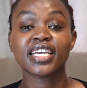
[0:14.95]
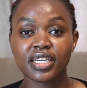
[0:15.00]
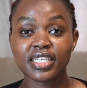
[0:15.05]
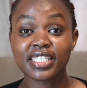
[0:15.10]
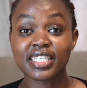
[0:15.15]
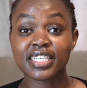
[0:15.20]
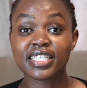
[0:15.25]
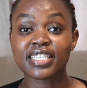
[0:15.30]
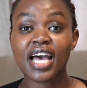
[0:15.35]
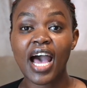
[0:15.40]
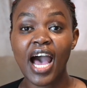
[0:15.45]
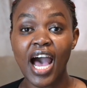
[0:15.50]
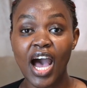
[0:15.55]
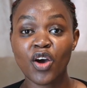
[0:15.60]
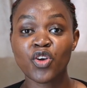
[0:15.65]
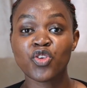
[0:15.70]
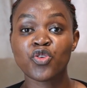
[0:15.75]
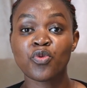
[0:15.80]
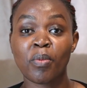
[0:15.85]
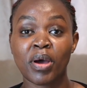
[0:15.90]
It is
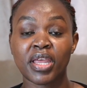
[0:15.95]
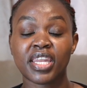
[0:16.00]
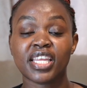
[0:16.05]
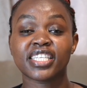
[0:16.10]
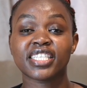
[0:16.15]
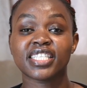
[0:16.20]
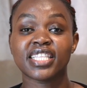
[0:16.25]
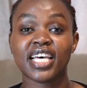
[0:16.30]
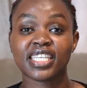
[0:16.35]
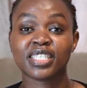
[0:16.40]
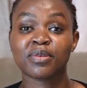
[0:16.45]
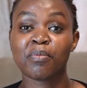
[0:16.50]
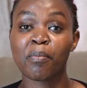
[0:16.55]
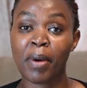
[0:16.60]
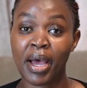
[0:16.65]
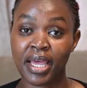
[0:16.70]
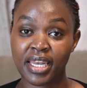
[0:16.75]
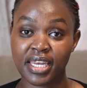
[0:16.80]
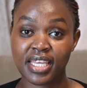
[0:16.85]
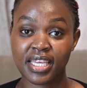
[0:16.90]
how you manage that
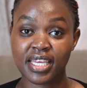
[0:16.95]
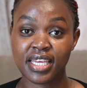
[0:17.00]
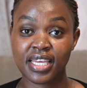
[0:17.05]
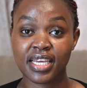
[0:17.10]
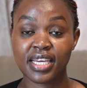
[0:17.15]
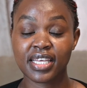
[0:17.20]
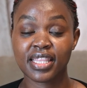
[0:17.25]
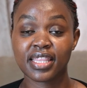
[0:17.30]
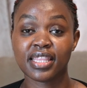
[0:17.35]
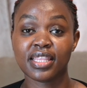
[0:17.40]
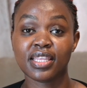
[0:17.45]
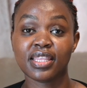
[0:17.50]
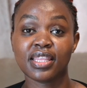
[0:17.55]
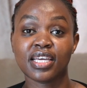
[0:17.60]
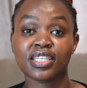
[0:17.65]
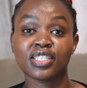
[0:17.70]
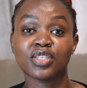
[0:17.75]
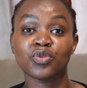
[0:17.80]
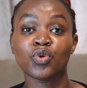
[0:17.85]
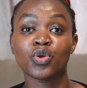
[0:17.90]
money
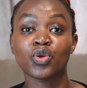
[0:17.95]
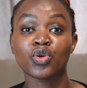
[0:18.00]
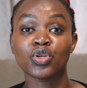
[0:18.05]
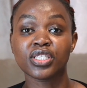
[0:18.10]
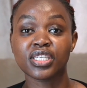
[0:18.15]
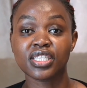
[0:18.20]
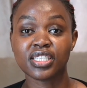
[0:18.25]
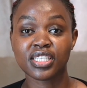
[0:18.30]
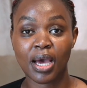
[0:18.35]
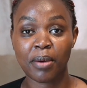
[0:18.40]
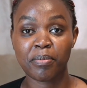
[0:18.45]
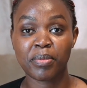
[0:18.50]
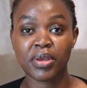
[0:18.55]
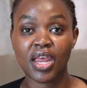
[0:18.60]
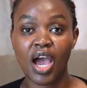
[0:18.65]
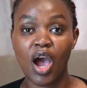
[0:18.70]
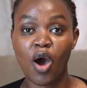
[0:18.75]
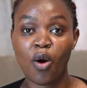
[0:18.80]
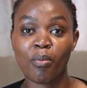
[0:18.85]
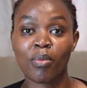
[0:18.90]
that will
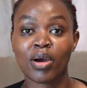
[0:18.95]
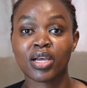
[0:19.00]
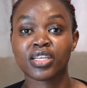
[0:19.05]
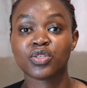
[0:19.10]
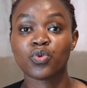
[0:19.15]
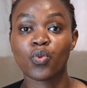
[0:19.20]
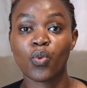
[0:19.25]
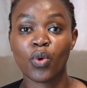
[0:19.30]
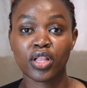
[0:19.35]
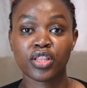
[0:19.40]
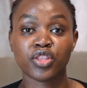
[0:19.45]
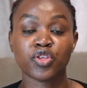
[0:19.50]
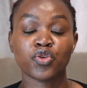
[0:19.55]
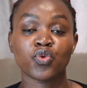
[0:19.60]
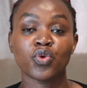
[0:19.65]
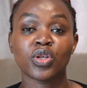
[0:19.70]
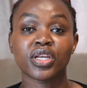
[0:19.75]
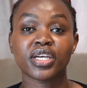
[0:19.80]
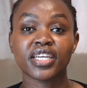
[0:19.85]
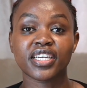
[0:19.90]
determine how much wealth
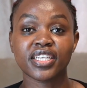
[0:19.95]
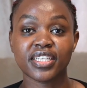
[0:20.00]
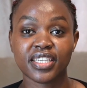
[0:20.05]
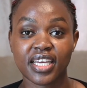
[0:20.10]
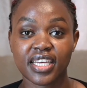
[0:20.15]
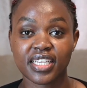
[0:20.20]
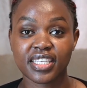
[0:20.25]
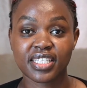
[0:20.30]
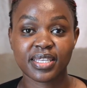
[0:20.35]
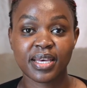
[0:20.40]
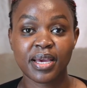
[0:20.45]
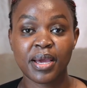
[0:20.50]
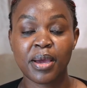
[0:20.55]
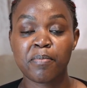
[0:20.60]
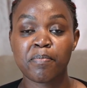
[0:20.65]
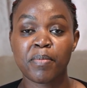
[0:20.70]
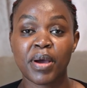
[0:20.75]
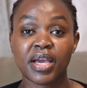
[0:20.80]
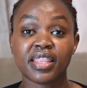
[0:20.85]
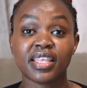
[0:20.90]
you'll create
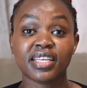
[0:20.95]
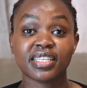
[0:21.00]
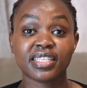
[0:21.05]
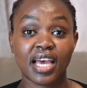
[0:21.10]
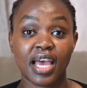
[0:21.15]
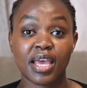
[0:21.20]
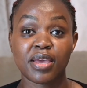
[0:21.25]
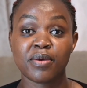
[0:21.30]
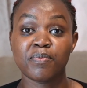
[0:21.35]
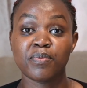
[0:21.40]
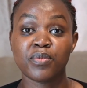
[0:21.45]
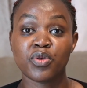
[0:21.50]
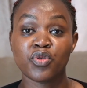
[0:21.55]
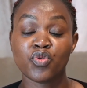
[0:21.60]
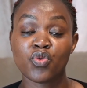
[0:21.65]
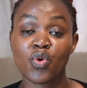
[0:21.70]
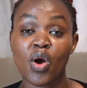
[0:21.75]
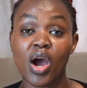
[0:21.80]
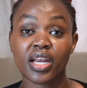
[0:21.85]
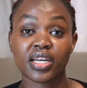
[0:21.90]
by the time
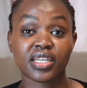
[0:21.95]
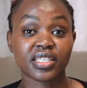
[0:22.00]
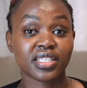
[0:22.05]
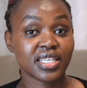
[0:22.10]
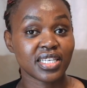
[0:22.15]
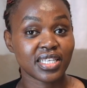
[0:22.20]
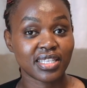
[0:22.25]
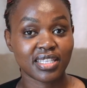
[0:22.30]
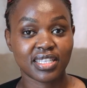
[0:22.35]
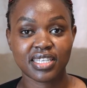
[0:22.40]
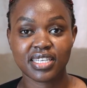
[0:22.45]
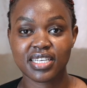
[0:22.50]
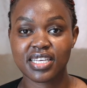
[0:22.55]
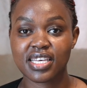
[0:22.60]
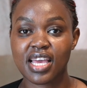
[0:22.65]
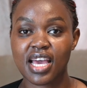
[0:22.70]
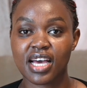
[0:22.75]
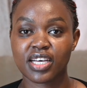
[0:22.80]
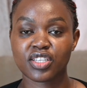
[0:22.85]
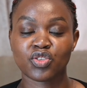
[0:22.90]
you are 60
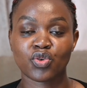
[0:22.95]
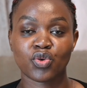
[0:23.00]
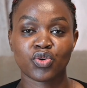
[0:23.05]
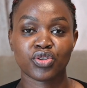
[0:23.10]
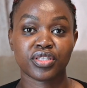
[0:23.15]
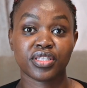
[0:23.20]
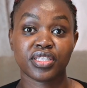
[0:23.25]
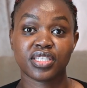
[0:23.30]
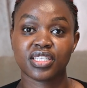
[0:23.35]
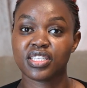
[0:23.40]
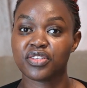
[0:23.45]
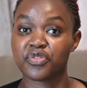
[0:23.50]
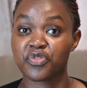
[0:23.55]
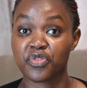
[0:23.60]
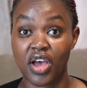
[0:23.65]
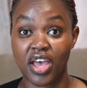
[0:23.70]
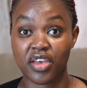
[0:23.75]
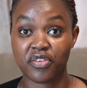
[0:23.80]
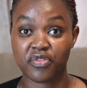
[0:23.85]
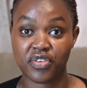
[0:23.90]
years or
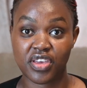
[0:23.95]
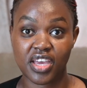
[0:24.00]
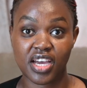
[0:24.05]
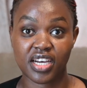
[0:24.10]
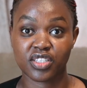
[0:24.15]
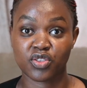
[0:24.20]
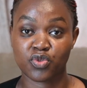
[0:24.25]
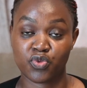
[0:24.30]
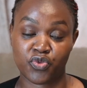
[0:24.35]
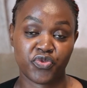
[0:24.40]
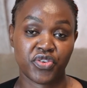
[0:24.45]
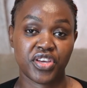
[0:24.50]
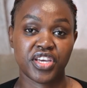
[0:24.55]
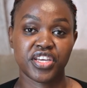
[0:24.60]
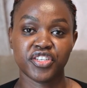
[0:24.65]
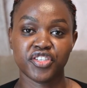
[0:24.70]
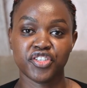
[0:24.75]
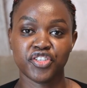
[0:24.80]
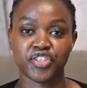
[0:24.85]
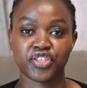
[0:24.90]
65 years of
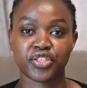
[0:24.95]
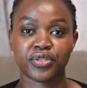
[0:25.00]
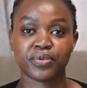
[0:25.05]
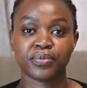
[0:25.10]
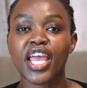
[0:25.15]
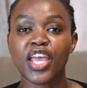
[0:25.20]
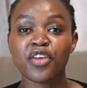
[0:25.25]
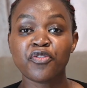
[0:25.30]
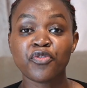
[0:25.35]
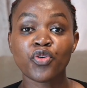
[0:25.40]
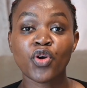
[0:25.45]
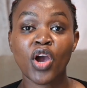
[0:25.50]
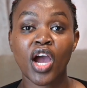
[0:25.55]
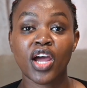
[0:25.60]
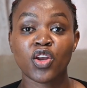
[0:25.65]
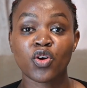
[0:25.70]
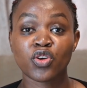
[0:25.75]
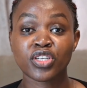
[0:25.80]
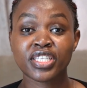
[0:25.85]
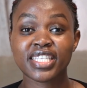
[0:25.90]
age. If you
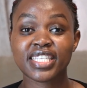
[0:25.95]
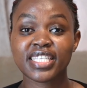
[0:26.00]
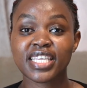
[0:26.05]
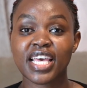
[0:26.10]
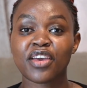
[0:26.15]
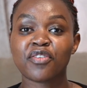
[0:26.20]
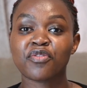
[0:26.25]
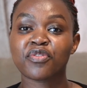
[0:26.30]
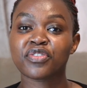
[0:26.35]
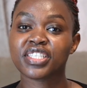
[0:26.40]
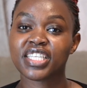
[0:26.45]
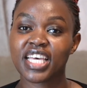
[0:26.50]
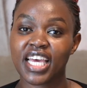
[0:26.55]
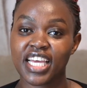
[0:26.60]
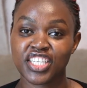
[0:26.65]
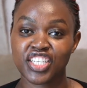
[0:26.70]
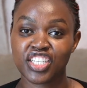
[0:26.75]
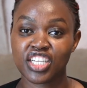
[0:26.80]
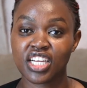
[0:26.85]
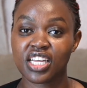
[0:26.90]
cannot save
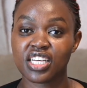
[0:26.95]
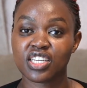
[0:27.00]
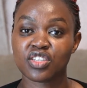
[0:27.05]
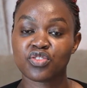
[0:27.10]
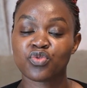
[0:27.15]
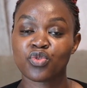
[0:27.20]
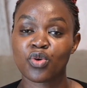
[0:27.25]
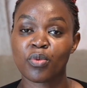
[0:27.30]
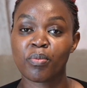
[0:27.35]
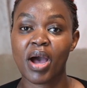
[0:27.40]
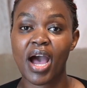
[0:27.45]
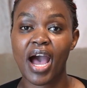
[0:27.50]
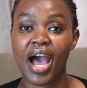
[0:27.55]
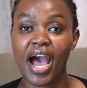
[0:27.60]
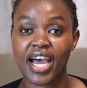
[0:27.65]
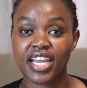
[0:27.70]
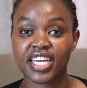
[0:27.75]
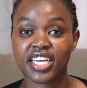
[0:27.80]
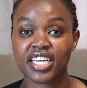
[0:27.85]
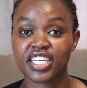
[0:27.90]
10 shillings from
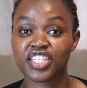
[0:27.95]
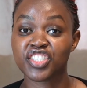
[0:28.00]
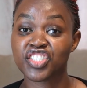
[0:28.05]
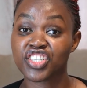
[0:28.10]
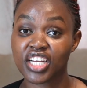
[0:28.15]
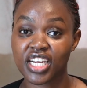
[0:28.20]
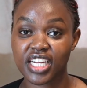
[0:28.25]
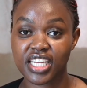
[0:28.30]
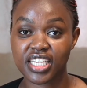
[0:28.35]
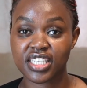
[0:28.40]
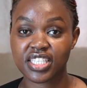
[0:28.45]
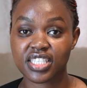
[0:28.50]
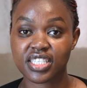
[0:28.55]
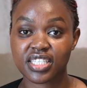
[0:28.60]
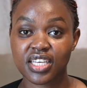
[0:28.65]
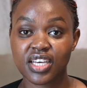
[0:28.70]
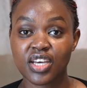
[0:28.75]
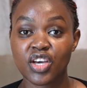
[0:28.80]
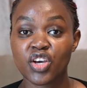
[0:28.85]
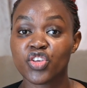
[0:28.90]
100 shillings,
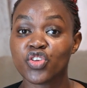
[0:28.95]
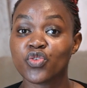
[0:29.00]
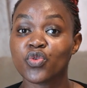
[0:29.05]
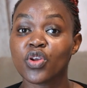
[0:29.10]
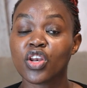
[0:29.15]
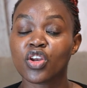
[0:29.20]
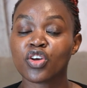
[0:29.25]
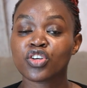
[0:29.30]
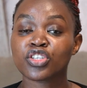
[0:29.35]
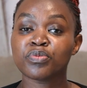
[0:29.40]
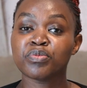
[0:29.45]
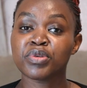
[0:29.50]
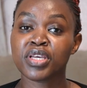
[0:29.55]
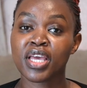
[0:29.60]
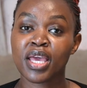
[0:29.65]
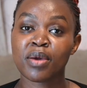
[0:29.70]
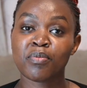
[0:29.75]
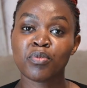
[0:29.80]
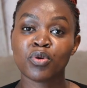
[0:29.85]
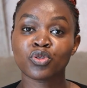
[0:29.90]
you will not
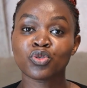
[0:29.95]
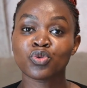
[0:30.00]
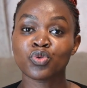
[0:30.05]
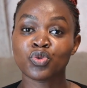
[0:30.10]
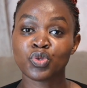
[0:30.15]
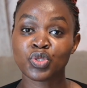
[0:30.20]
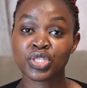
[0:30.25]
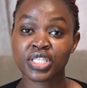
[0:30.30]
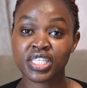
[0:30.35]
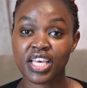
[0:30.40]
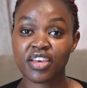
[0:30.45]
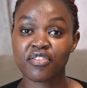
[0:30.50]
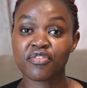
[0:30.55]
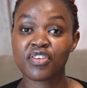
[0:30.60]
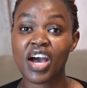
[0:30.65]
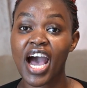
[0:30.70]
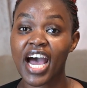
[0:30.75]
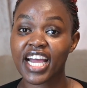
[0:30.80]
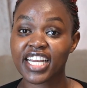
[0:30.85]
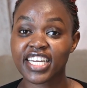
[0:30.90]
be able to save
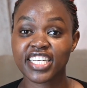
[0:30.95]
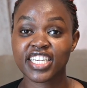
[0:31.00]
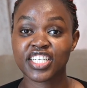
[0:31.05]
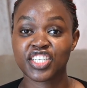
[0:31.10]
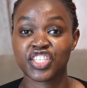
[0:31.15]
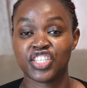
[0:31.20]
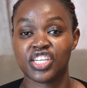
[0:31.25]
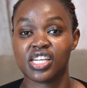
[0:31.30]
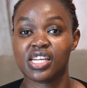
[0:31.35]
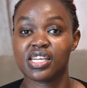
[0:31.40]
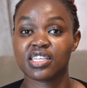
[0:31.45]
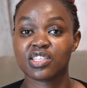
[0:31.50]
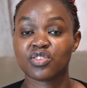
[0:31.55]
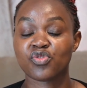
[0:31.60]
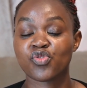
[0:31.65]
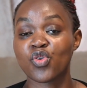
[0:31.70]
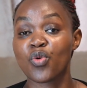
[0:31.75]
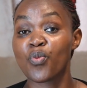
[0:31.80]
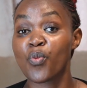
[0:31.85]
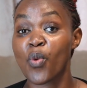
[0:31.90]
100 shillings
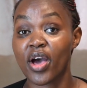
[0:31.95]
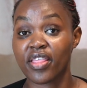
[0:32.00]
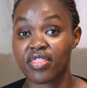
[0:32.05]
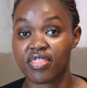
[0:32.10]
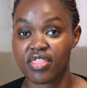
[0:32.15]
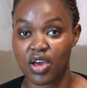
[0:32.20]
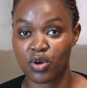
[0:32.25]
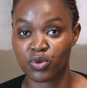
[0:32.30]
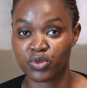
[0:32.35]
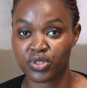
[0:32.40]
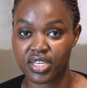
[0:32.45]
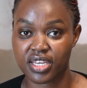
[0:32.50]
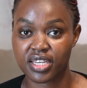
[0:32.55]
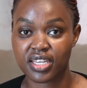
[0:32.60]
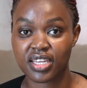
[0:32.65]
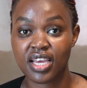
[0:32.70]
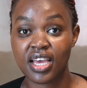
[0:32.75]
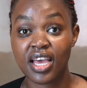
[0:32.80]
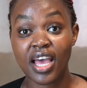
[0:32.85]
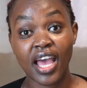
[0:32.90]
from
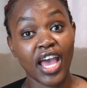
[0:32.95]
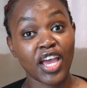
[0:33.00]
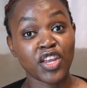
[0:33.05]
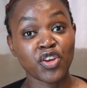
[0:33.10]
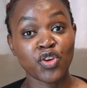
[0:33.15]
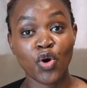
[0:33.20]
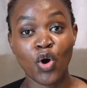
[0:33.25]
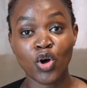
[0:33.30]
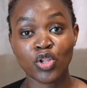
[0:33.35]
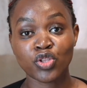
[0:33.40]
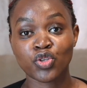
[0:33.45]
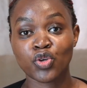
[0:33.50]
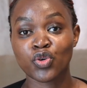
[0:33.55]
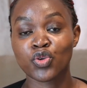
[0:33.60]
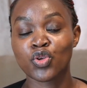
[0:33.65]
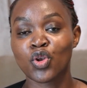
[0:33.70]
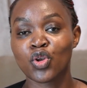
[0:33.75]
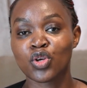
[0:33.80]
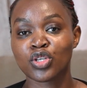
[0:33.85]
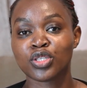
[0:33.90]
1,000, and also
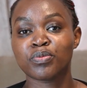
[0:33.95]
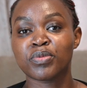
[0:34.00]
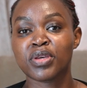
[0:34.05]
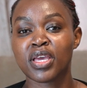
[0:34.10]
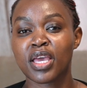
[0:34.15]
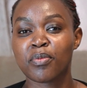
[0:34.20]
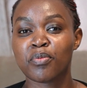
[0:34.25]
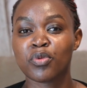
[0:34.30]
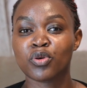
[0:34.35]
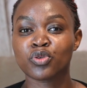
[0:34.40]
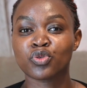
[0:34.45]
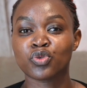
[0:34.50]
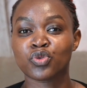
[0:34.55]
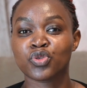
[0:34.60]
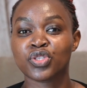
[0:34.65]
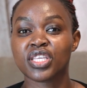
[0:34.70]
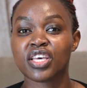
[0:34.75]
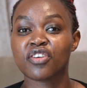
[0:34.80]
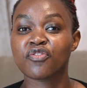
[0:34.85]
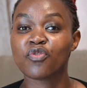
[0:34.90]
you'll not be able to
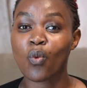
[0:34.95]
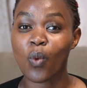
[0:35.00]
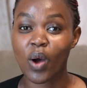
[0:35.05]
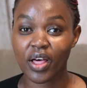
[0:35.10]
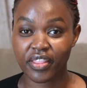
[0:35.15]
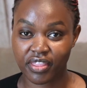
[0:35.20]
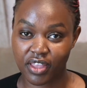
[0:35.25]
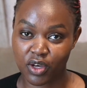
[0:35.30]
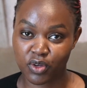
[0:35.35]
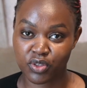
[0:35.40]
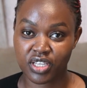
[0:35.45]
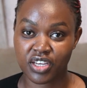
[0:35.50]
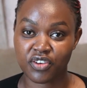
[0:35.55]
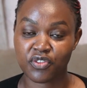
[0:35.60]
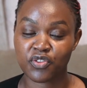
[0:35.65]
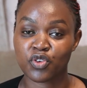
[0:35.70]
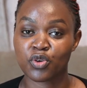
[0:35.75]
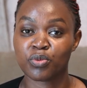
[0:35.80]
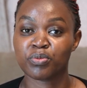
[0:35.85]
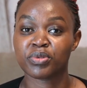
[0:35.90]
save
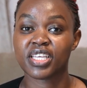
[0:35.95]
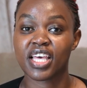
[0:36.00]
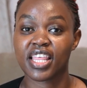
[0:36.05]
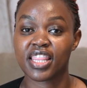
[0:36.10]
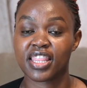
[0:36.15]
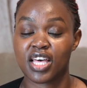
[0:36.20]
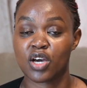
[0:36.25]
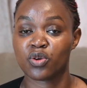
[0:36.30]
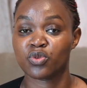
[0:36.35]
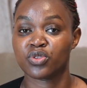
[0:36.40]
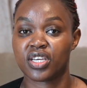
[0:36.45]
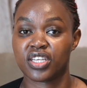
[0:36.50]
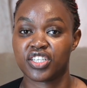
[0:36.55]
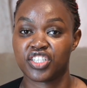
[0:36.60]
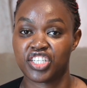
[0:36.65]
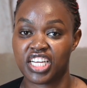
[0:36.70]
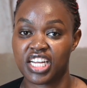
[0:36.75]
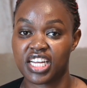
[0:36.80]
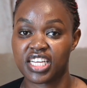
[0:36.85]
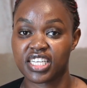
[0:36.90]
1,000 from 10,000
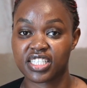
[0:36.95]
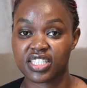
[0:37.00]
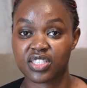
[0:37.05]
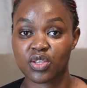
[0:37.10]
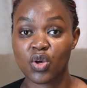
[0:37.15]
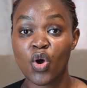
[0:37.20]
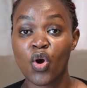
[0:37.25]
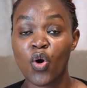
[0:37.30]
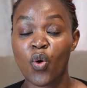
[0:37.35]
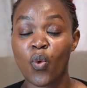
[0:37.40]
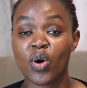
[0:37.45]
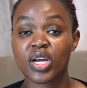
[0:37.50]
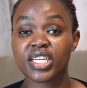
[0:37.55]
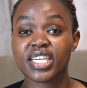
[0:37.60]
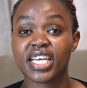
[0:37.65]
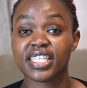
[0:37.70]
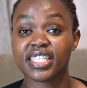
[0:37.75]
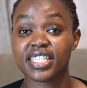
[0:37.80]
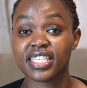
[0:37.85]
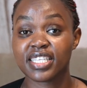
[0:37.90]
shillings. What
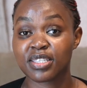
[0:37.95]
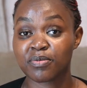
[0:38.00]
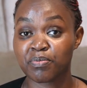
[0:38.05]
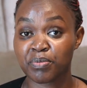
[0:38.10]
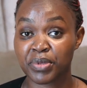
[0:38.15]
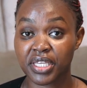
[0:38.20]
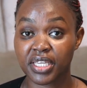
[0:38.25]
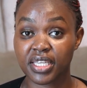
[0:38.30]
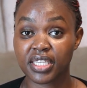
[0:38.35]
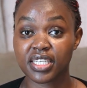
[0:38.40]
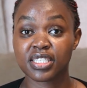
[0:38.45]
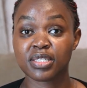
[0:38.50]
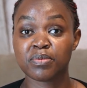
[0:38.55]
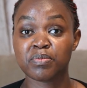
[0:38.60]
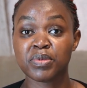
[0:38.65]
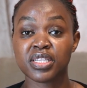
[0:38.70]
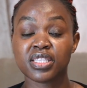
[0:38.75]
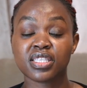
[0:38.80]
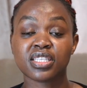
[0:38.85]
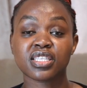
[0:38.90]
does this mean? It
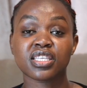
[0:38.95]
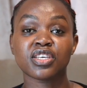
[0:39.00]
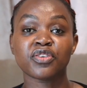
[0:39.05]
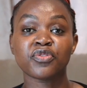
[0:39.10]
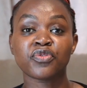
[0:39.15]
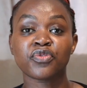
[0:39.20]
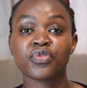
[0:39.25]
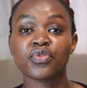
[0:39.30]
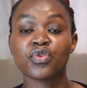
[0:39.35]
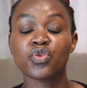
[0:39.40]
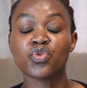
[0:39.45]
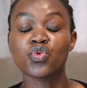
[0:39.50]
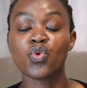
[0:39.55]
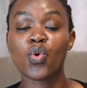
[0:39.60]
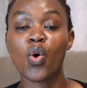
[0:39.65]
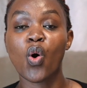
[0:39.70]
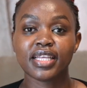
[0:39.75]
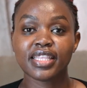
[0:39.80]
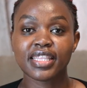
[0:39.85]
means if you